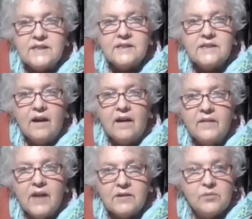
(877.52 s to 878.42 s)

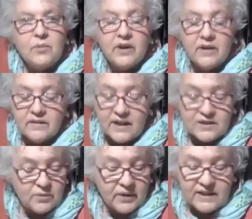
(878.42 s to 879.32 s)
That's where
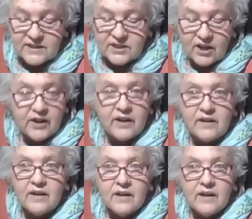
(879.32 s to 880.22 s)
he started
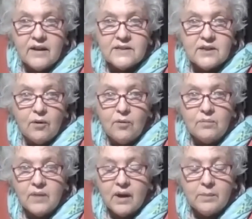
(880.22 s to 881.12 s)
his
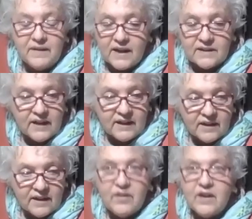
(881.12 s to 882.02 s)
home. I mean, that they
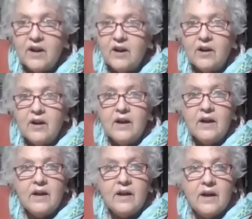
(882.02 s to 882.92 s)
lived there.
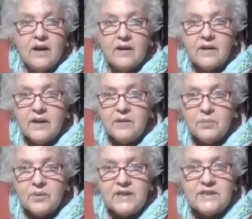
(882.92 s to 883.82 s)
He
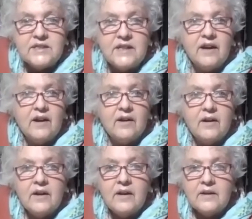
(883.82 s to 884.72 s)
preached there.
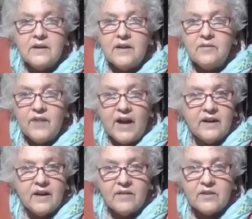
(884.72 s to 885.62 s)
He invited
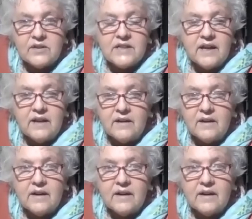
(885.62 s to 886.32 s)
others in.